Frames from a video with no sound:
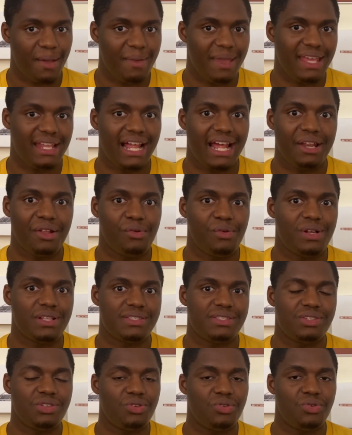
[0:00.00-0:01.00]
and I don't
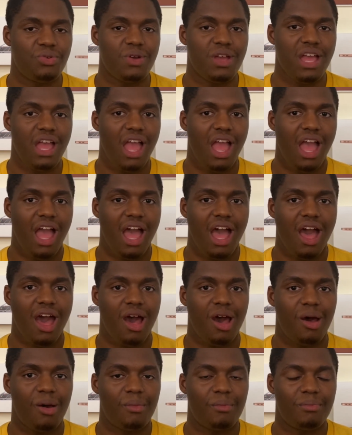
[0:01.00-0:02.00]
want to
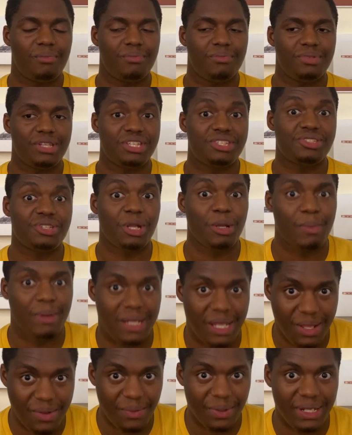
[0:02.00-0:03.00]
disturb
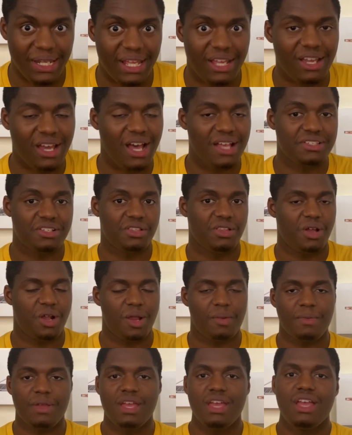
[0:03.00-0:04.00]
anyone and cause
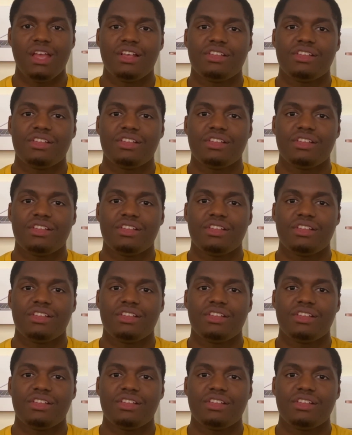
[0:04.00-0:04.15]
alarm.